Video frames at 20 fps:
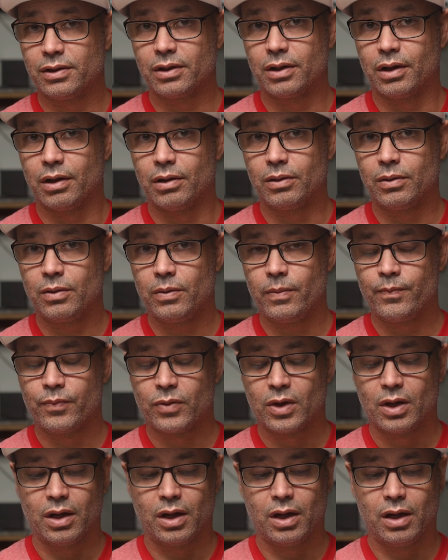to go
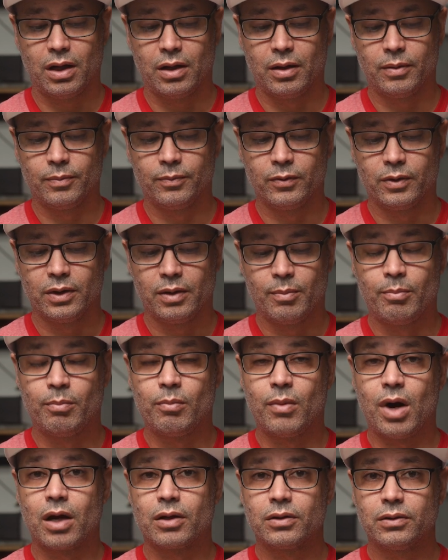
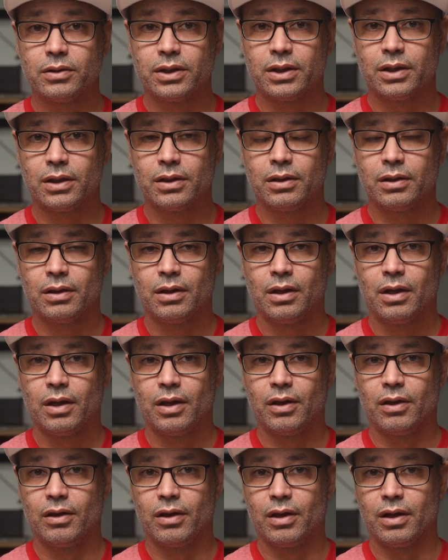modeling
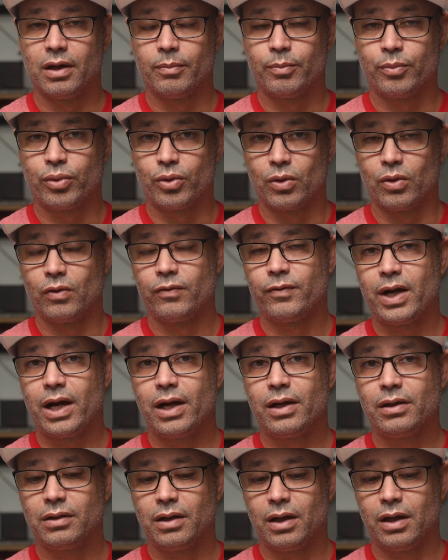the
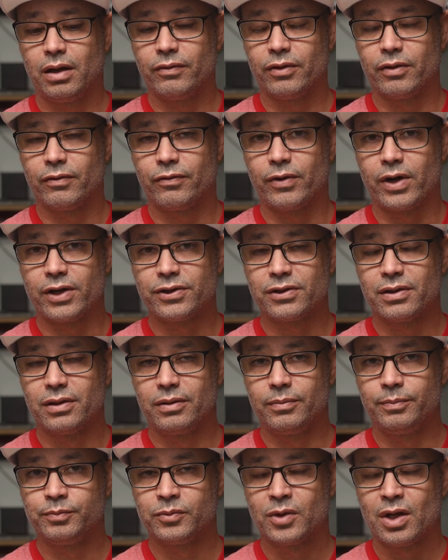profile of the
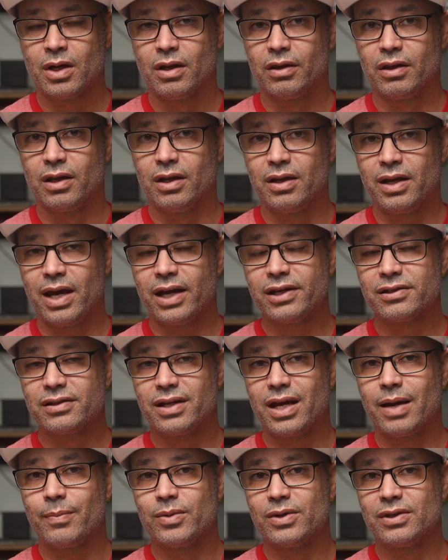frustum. The next
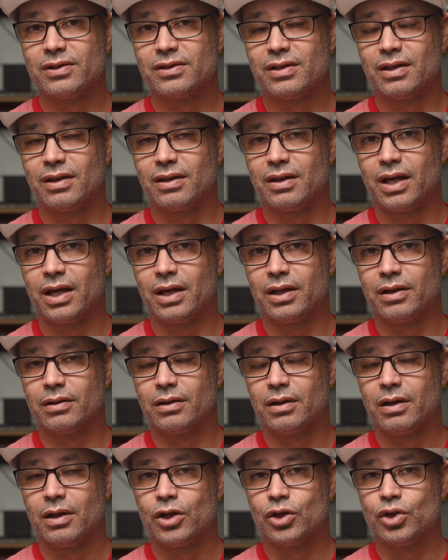step is to
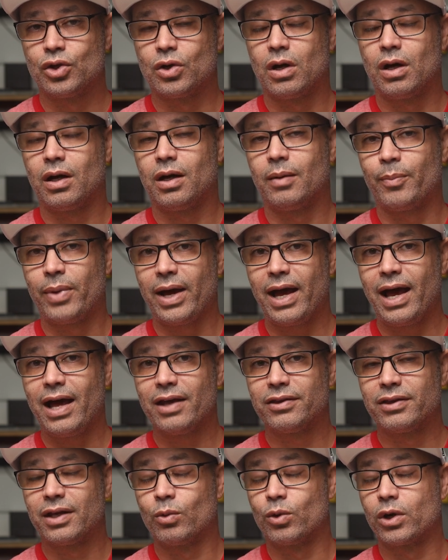then draw a
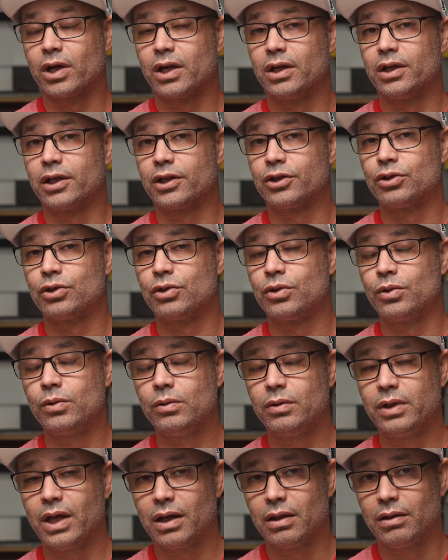path that we're going to
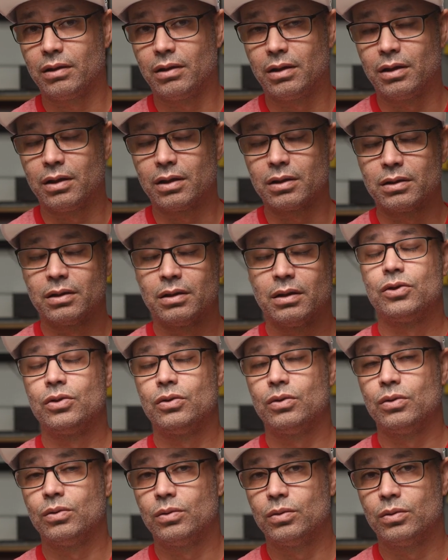extrude that along
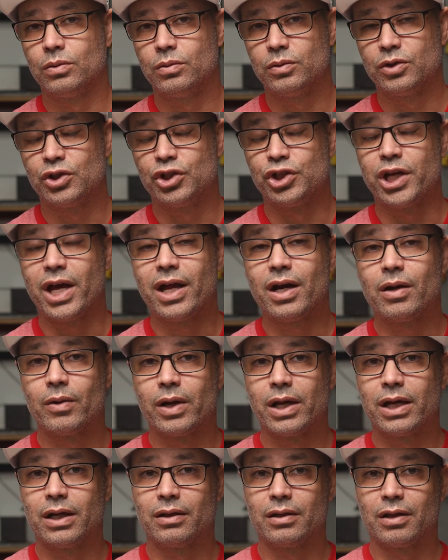to
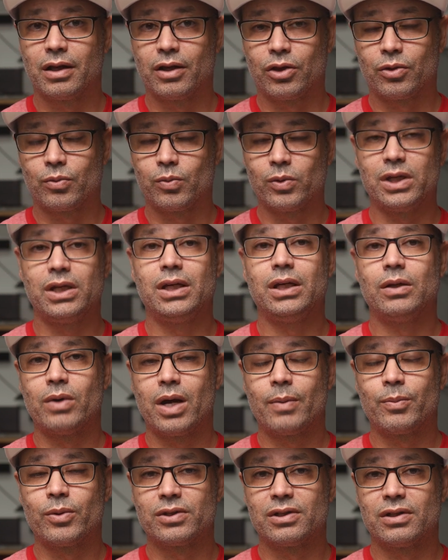generate the 3D
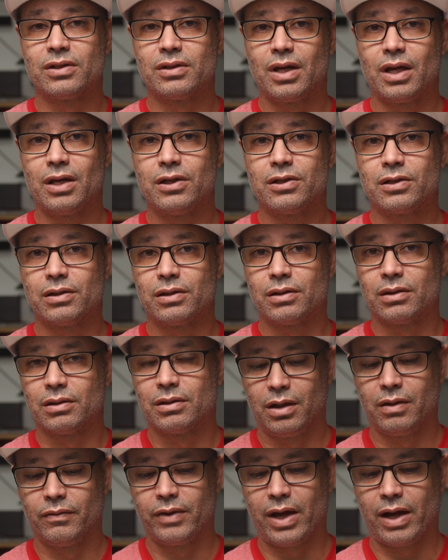representation
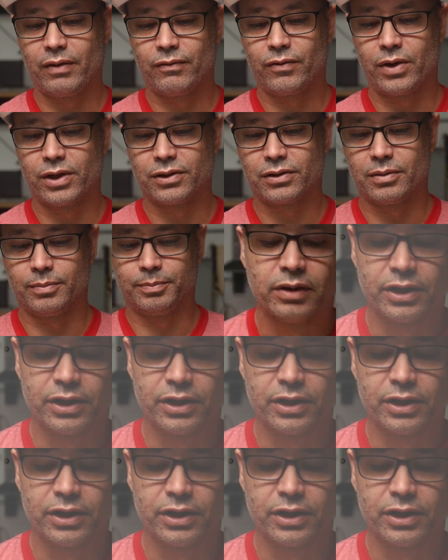of that frustum.